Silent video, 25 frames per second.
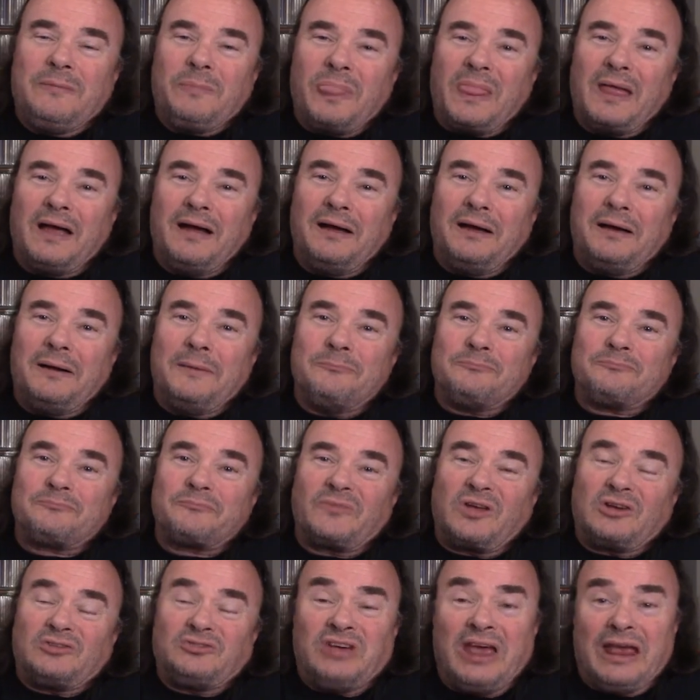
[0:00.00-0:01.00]
um,
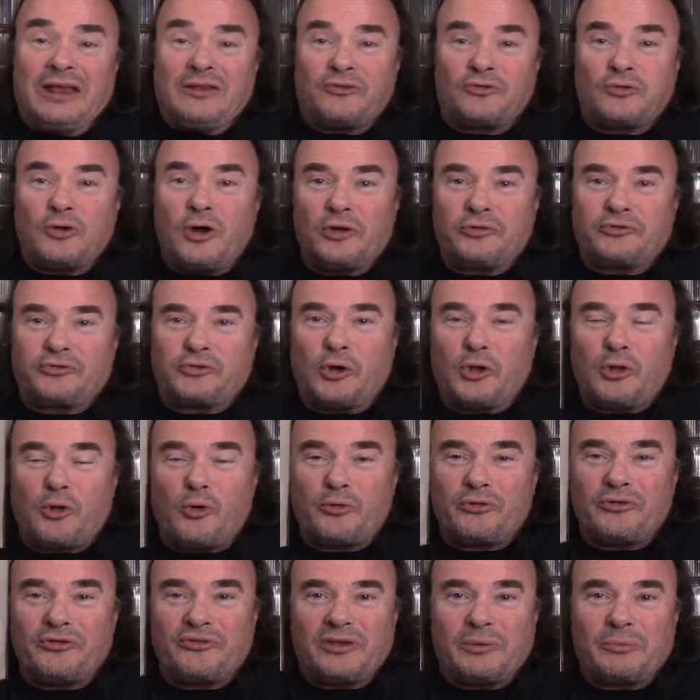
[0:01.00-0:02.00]
chainsaw
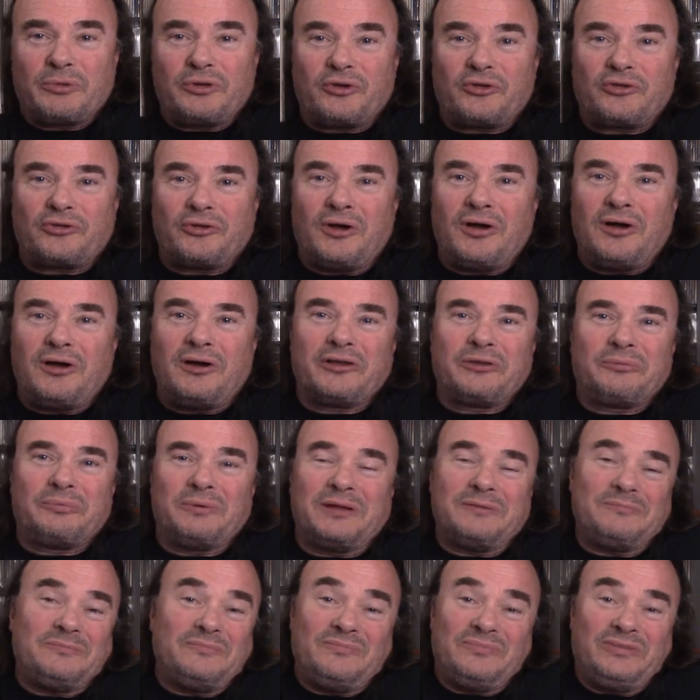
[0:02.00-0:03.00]
solos in some of their songs,
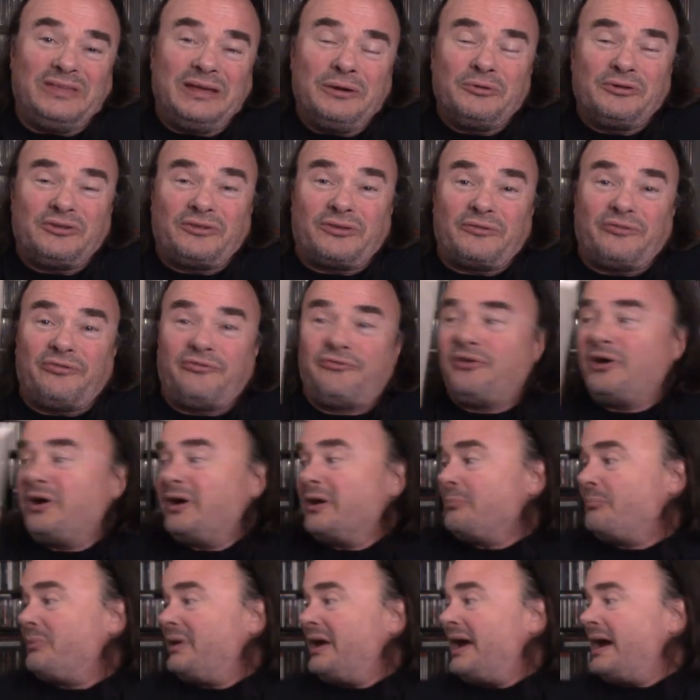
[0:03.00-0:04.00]
but they were just a
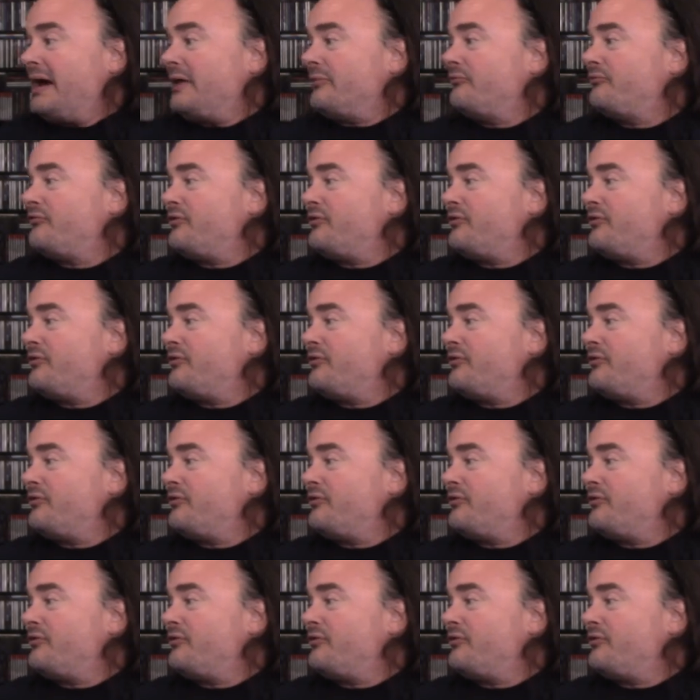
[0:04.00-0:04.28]
fun band.